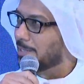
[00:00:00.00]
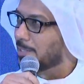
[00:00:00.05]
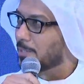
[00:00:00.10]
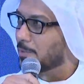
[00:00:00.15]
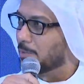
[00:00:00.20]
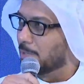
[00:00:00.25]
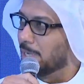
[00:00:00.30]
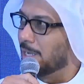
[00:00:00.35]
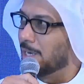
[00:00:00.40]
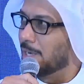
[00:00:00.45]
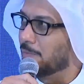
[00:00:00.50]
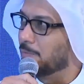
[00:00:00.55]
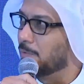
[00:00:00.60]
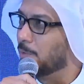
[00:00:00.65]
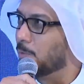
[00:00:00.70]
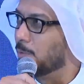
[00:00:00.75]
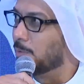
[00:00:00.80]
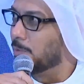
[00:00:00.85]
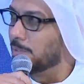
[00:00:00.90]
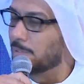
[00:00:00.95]
to carry
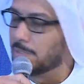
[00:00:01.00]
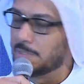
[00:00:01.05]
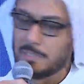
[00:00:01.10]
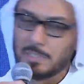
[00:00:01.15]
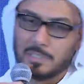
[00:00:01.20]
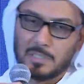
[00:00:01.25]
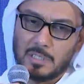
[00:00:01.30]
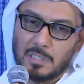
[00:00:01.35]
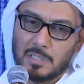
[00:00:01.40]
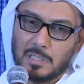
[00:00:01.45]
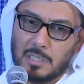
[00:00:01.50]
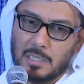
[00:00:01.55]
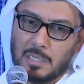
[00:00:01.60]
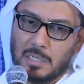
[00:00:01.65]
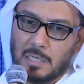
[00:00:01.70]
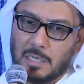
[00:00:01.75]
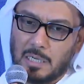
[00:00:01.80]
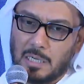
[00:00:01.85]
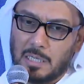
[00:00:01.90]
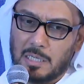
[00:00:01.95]
forward.
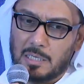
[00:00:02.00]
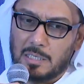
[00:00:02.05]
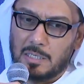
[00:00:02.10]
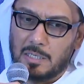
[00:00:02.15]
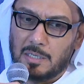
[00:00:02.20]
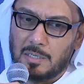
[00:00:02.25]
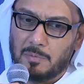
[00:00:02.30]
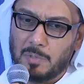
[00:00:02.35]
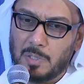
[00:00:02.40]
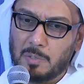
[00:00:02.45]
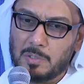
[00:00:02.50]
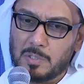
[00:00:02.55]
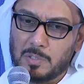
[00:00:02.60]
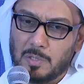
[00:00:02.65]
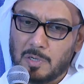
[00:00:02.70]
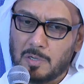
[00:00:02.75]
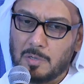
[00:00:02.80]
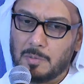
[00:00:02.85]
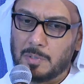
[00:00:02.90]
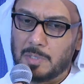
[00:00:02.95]
And when we
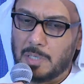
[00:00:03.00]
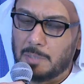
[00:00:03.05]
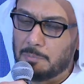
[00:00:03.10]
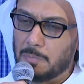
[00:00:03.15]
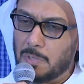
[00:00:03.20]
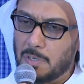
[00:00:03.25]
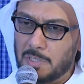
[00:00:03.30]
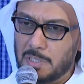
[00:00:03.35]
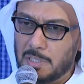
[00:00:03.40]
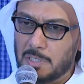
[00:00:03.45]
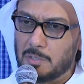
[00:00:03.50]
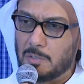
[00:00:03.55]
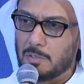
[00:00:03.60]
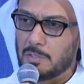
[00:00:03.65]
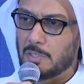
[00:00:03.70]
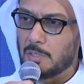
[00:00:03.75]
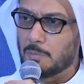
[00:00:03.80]
talk about embodied or the